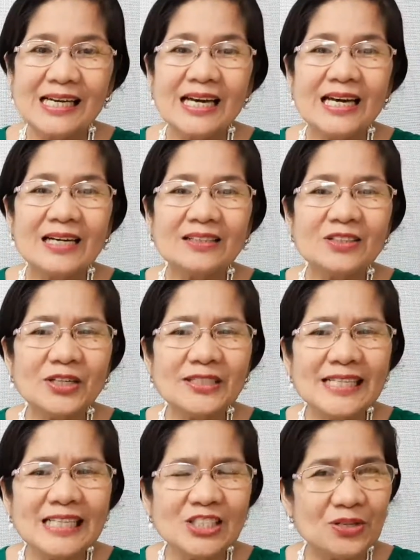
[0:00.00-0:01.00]

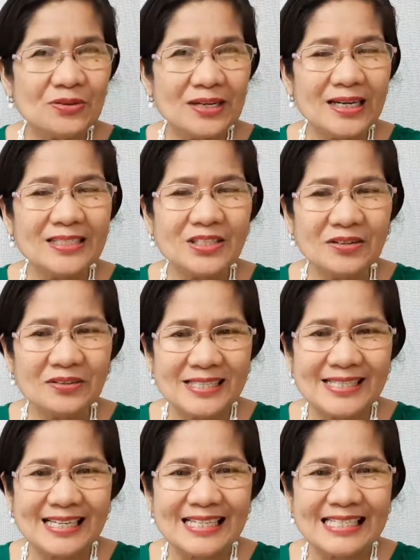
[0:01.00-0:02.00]
contradictory
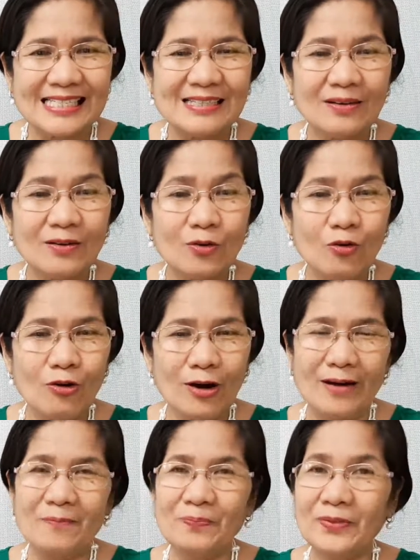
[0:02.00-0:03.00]
utterances, or
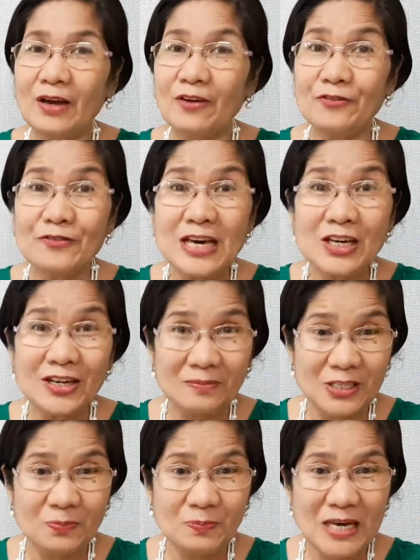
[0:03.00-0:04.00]
figure of
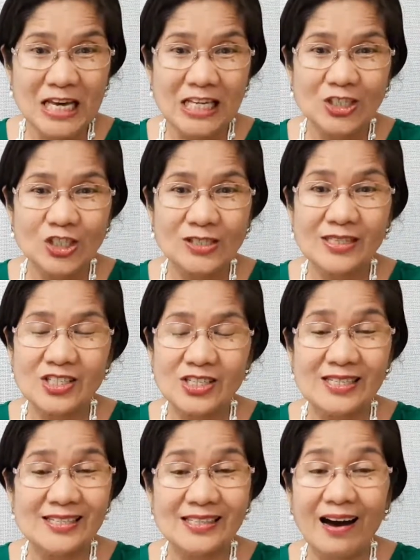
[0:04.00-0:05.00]
speech such
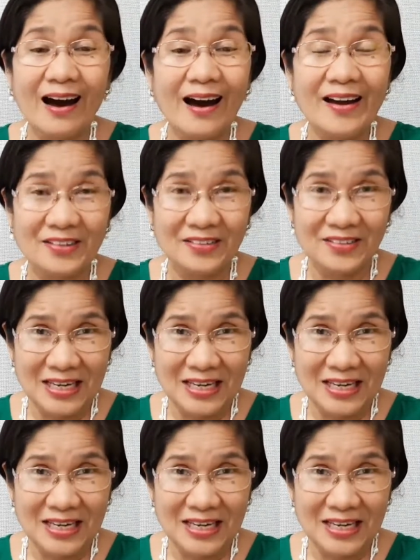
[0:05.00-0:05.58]
as irony,